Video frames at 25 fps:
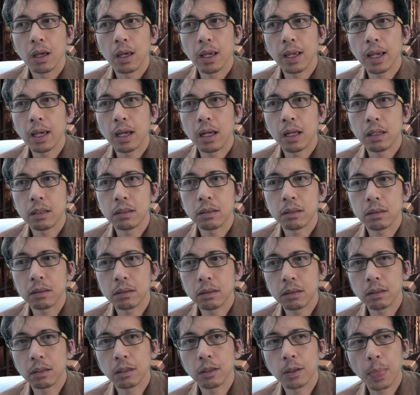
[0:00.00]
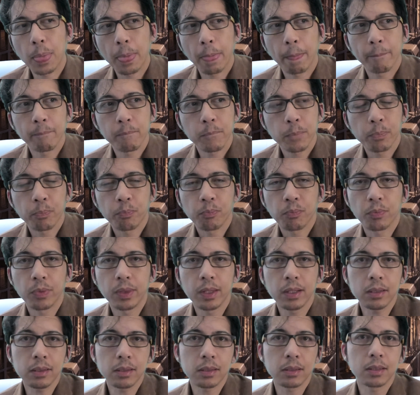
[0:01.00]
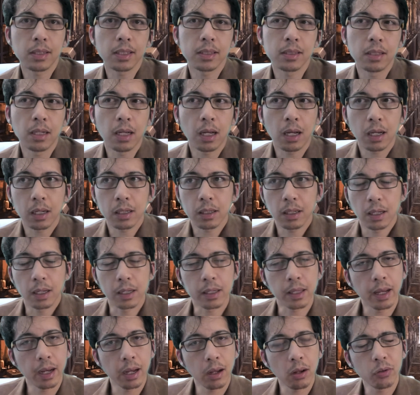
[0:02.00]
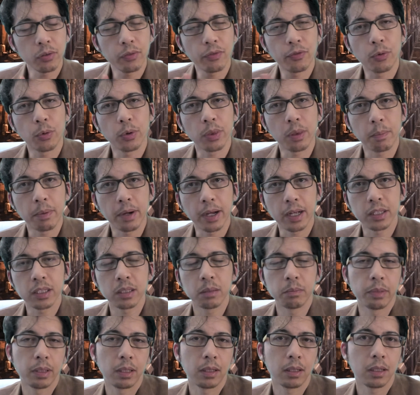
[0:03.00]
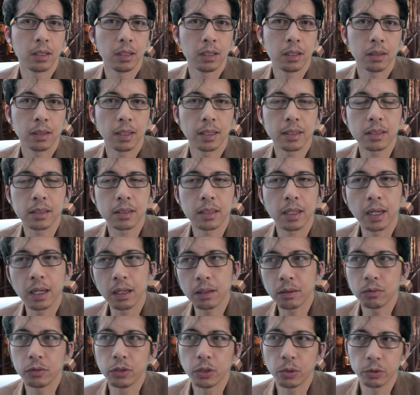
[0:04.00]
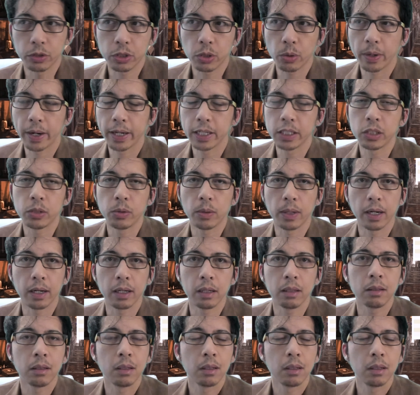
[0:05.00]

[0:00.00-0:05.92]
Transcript: And this does not account for the possibility, let's say you were trying to